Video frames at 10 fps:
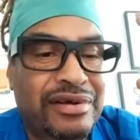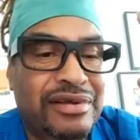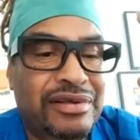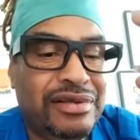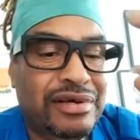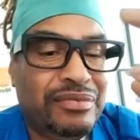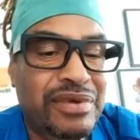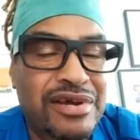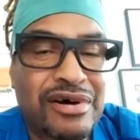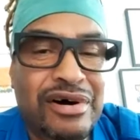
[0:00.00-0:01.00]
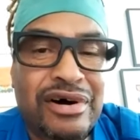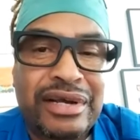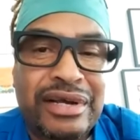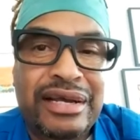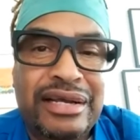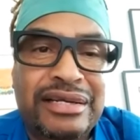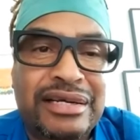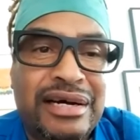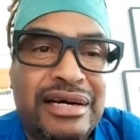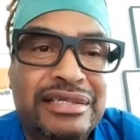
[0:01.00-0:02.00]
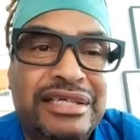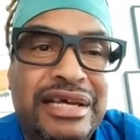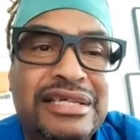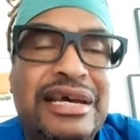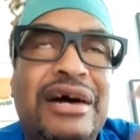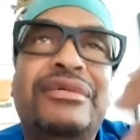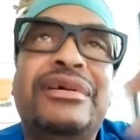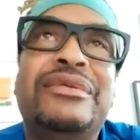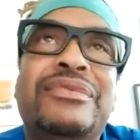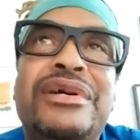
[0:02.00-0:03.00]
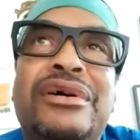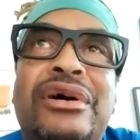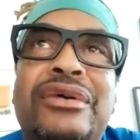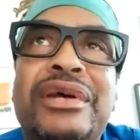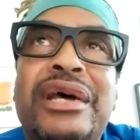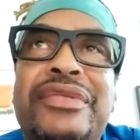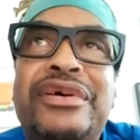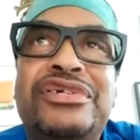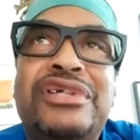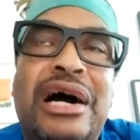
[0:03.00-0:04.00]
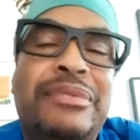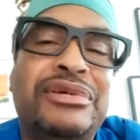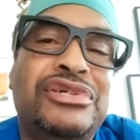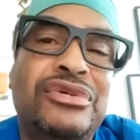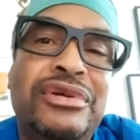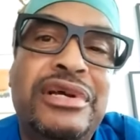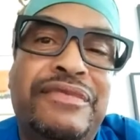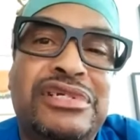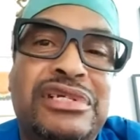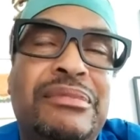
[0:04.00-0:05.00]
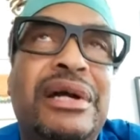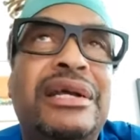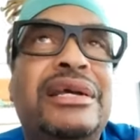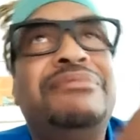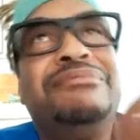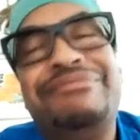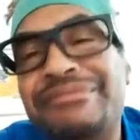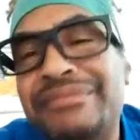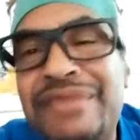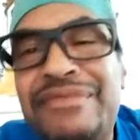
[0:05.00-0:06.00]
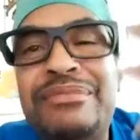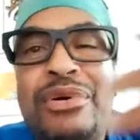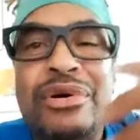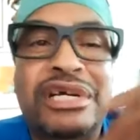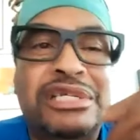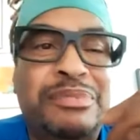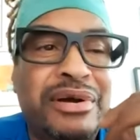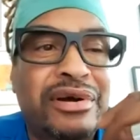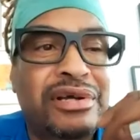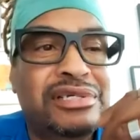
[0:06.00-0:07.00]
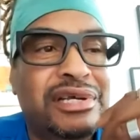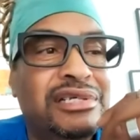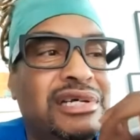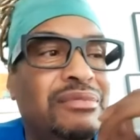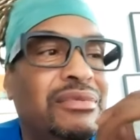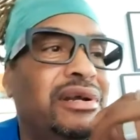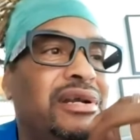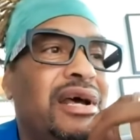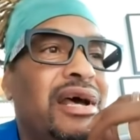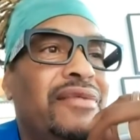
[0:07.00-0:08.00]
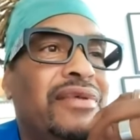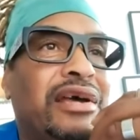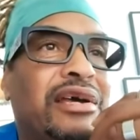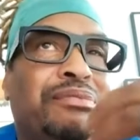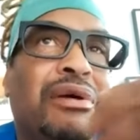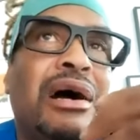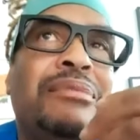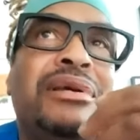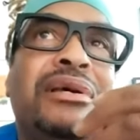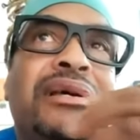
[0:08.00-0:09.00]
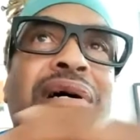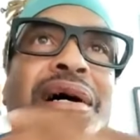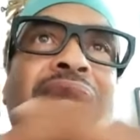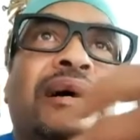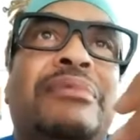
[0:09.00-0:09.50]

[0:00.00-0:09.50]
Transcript: the recall and Sheng Tao getting recalled, there's an opportunity for somebody even more experienced and someone that could probably